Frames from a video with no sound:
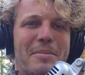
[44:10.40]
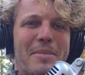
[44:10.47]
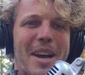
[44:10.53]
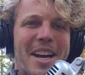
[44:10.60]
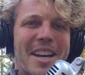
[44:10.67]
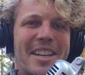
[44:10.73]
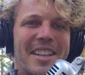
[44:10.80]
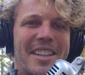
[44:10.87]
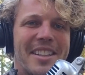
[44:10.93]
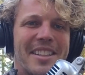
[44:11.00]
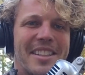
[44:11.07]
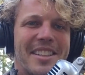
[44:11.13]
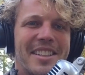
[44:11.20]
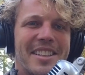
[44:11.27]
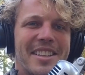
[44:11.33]
back, I
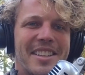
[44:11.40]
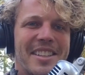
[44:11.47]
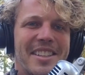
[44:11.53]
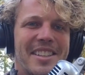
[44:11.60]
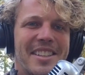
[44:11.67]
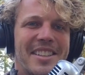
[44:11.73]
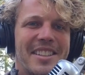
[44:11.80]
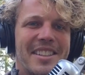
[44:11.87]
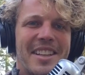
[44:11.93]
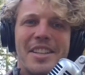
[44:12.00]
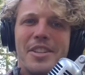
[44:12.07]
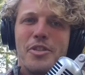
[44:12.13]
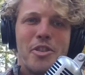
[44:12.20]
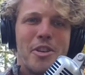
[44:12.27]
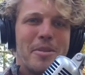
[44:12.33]
think like
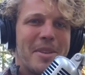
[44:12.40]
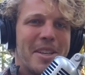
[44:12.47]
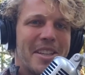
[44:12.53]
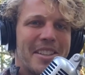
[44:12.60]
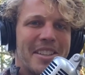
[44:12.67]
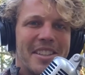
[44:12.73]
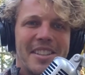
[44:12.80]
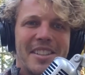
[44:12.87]
dreaming